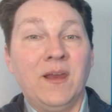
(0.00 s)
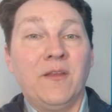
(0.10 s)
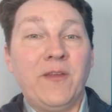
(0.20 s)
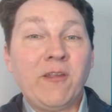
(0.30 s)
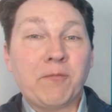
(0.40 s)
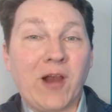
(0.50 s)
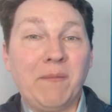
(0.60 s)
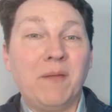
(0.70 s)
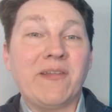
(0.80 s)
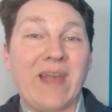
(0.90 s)
This
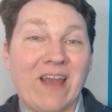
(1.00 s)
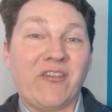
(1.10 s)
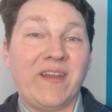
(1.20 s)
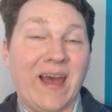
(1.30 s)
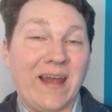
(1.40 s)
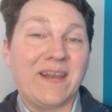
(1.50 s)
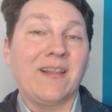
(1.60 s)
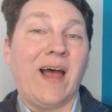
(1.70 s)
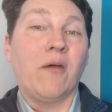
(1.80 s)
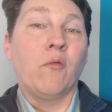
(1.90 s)
problem has actually gotten a
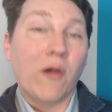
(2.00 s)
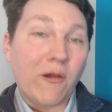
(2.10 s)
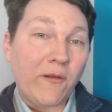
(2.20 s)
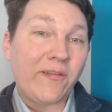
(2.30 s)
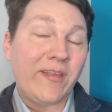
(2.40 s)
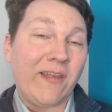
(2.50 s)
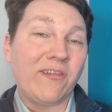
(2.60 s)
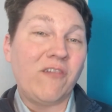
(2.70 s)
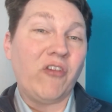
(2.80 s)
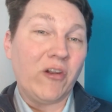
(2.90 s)
lot worse thanks
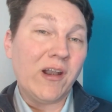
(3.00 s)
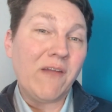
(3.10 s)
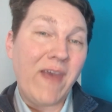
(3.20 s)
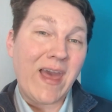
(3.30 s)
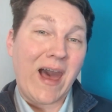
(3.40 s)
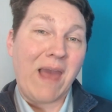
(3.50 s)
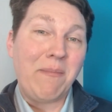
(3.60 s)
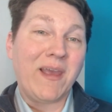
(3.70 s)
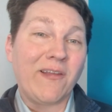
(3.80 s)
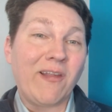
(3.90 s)
to generative AI
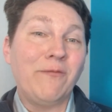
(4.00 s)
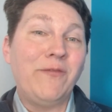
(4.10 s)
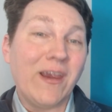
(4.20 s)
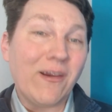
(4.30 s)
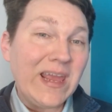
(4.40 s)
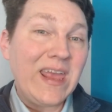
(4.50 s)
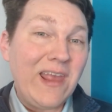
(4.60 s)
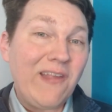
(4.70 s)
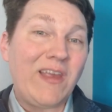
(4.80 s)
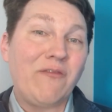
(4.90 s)
because it's very
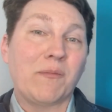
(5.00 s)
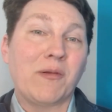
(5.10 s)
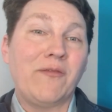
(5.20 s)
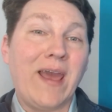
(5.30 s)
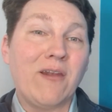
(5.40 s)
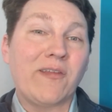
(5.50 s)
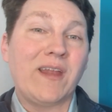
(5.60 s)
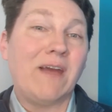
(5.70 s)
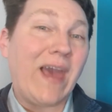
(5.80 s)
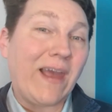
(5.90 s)
easy for providers that
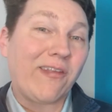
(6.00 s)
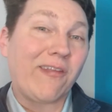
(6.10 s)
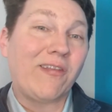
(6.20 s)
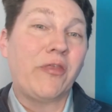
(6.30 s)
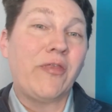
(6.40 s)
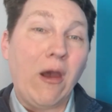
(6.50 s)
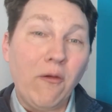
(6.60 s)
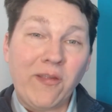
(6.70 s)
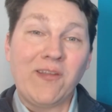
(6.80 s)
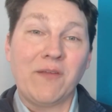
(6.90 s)
have access to
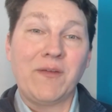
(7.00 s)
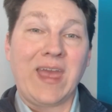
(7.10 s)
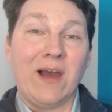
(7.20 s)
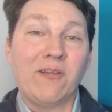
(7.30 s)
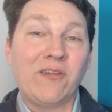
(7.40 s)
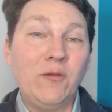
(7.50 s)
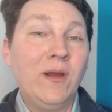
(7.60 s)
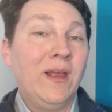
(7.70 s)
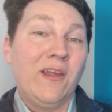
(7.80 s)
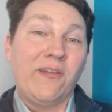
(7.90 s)
thousands of accounts to
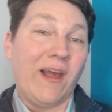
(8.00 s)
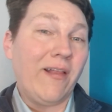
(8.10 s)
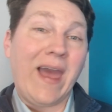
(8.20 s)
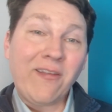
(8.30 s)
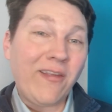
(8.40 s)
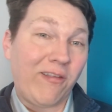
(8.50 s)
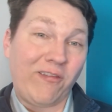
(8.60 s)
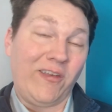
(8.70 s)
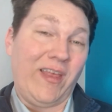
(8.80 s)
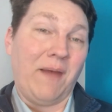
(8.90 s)
sell access
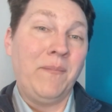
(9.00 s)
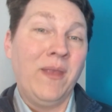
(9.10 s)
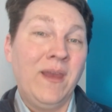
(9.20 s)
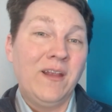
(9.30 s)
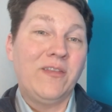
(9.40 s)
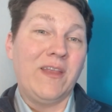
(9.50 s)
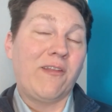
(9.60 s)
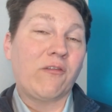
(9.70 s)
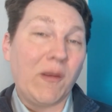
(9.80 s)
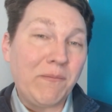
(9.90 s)
to them. Then
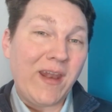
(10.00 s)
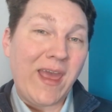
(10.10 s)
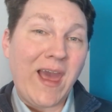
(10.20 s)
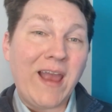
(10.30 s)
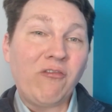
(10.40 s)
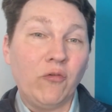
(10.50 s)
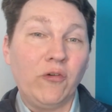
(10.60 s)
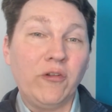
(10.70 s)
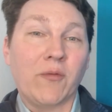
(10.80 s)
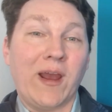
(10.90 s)
script an AI
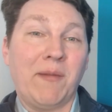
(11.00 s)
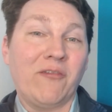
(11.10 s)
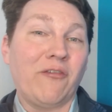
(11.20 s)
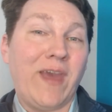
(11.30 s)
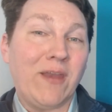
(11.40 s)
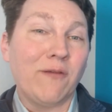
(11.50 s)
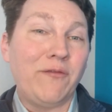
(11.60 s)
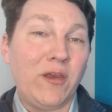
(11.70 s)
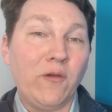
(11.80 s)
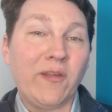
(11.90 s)
tool to write a bunch of fake
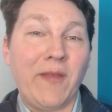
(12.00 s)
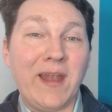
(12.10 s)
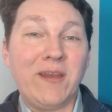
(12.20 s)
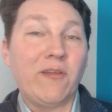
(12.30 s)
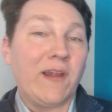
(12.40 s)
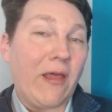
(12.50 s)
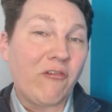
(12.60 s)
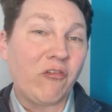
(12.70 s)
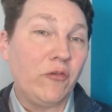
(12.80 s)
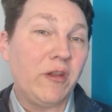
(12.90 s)
reviews and then use another
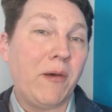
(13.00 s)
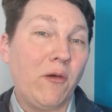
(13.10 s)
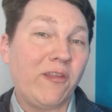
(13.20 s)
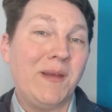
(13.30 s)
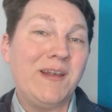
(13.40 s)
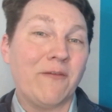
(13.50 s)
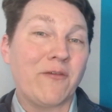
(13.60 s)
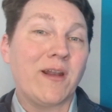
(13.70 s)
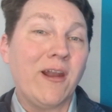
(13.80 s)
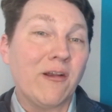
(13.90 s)
tool to post them in
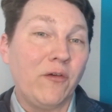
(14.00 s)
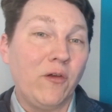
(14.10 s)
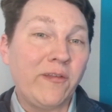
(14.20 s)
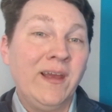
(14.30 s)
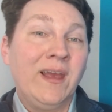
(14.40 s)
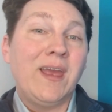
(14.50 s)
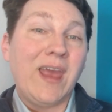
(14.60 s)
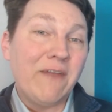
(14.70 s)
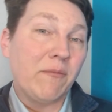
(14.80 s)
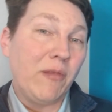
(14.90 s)
different intervals
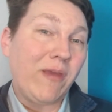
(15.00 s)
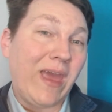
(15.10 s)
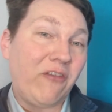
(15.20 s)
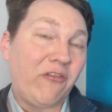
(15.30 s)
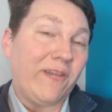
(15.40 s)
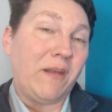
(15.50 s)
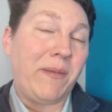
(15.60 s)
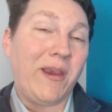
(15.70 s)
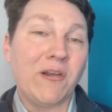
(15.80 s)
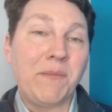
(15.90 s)
and from locations that
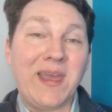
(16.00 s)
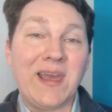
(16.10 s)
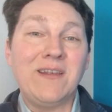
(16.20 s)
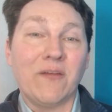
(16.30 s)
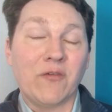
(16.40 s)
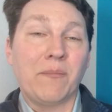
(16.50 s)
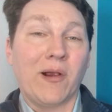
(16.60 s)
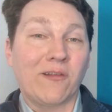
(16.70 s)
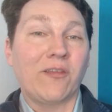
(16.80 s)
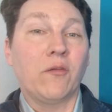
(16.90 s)
appear to be in different
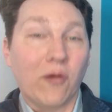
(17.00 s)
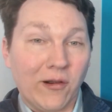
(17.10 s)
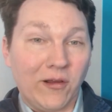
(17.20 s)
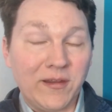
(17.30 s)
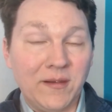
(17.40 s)
parts of the world.